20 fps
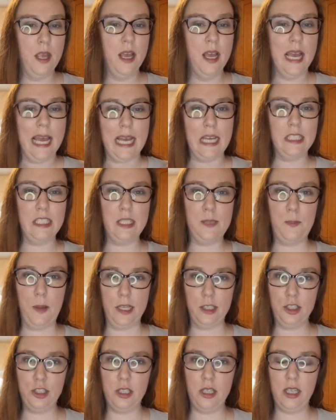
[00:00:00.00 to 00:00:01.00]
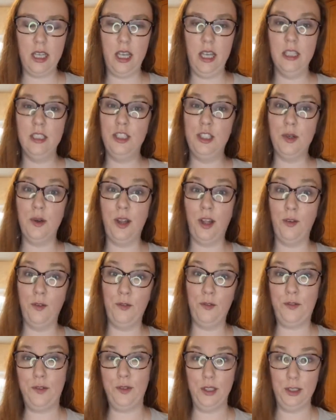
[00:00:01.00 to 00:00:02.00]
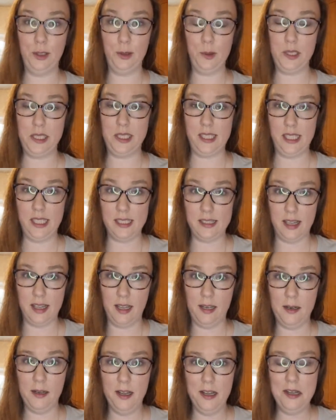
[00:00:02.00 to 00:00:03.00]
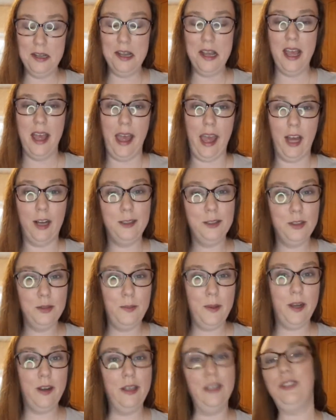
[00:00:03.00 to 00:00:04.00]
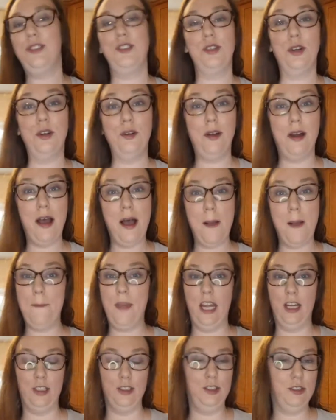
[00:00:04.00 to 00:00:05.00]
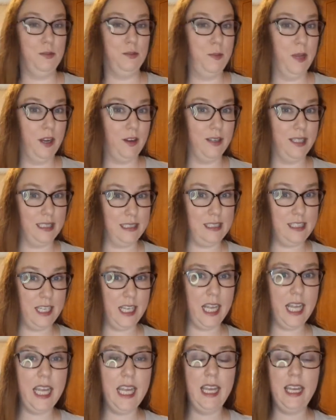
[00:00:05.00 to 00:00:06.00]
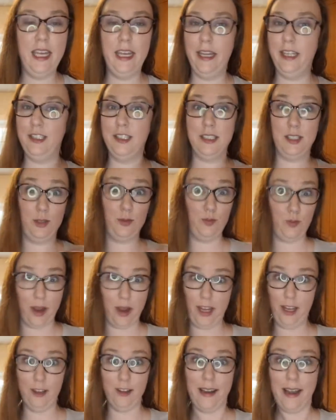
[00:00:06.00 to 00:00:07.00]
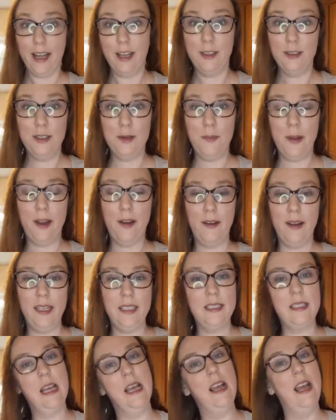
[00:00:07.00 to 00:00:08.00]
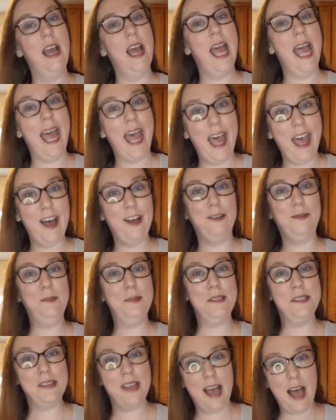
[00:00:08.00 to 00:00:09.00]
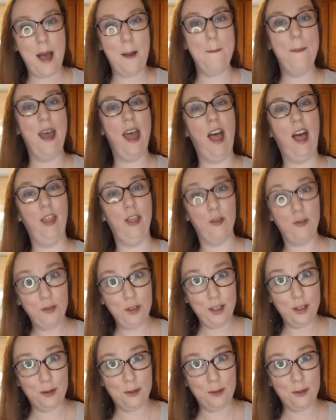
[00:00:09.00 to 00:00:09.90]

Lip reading: especially during flu season. Elderberry syrup, elderberry tea, just regular elderberries helps combat the flu.